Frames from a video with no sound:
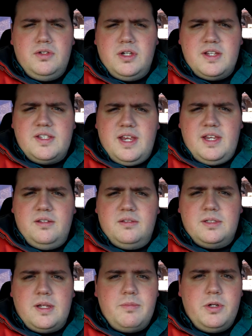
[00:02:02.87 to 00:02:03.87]
Do you guys
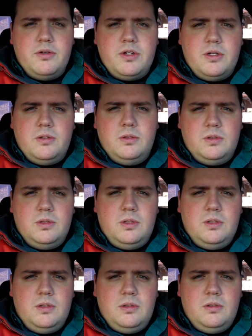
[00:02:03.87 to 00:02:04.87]
hate stubbing your toes?
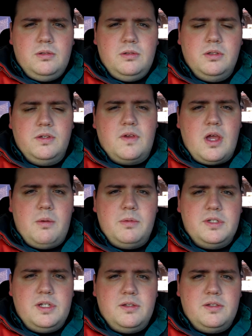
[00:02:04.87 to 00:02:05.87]
Leave
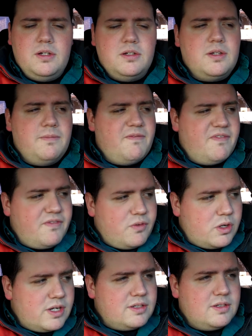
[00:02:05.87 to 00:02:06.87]
comments downstairs. I'm
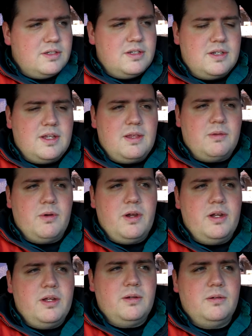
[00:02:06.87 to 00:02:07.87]
freezing to death
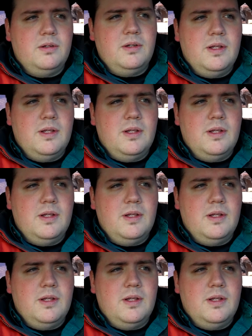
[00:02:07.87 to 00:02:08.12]
right now.